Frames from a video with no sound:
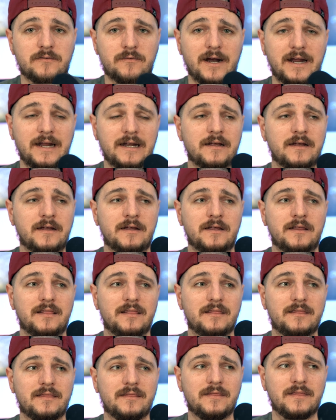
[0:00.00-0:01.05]
right?
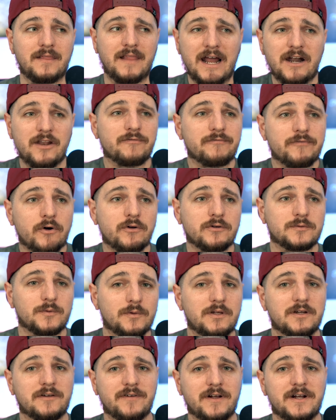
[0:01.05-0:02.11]
A lot of the photos will
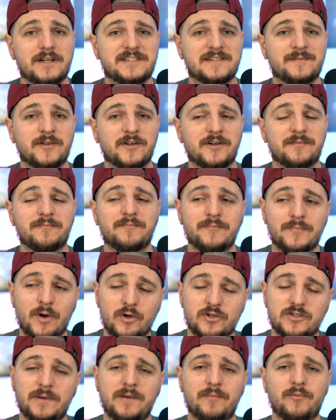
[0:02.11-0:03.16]
look very similar.
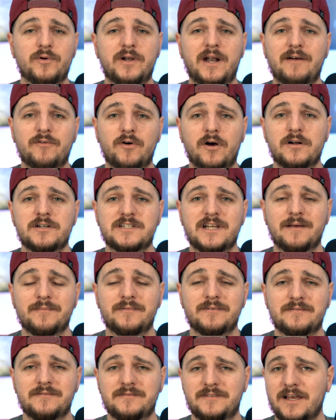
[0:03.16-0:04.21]
Most people would have a hard
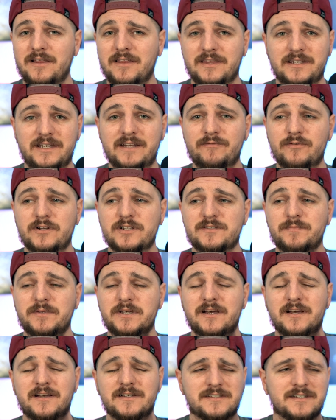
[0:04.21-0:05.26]
time telling the difference
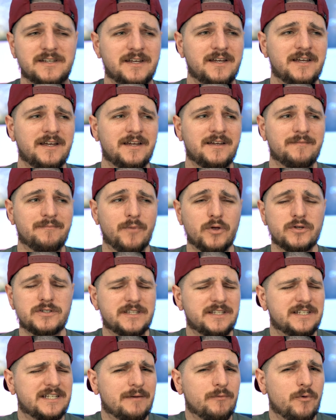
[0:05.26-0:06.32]
because most of
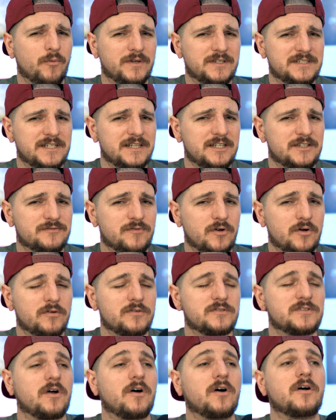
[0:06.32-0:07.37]
the time when we see these
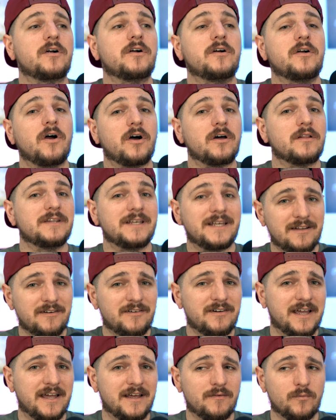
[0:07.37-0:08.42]
photos are on the
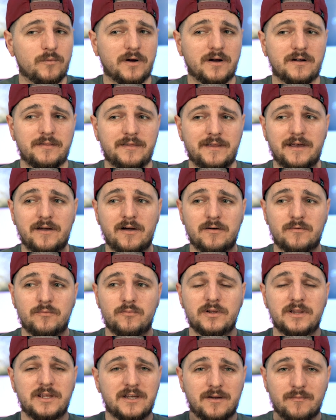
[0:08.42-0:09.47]
internet where they are
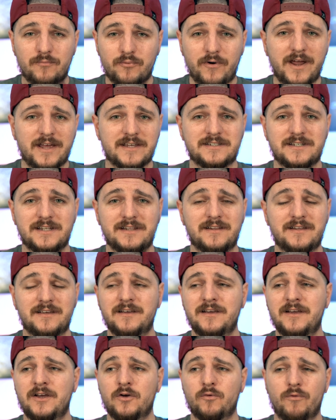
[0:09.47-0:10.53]
really compressed and the
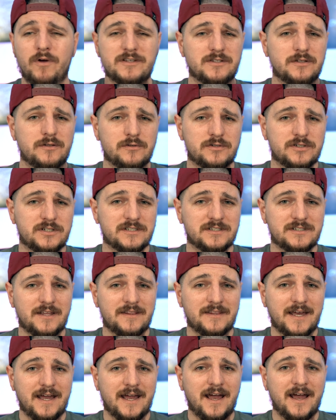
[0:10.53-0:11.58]
resolution is not
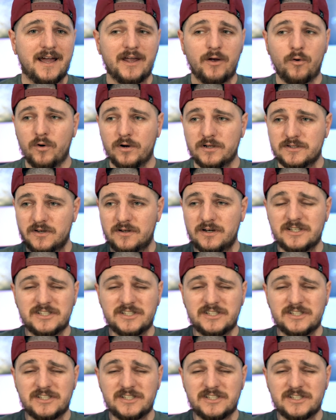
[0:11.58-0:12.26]
that high, or it's on a